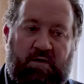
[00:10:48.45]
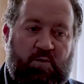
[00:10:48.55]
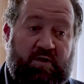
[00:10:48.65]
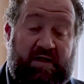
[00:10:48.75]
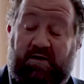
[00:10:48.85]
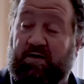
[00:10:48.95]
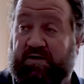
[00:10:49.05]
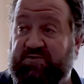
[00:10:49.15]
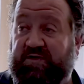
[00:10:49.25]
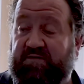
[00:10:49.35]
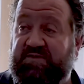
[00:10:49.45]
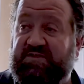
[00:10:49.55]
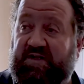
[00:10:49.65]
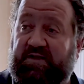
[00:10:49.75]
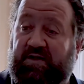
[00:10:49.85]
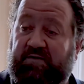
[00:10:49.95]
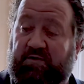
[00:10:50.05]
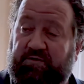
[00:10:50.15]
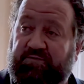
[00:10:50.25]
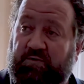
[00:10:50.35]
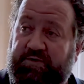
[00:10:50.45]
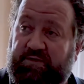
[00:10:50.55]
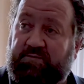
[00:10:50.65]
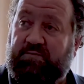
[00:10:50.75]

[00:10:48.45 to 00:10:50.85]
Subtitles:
Well, I honestly haven't seen it yet. I look forward to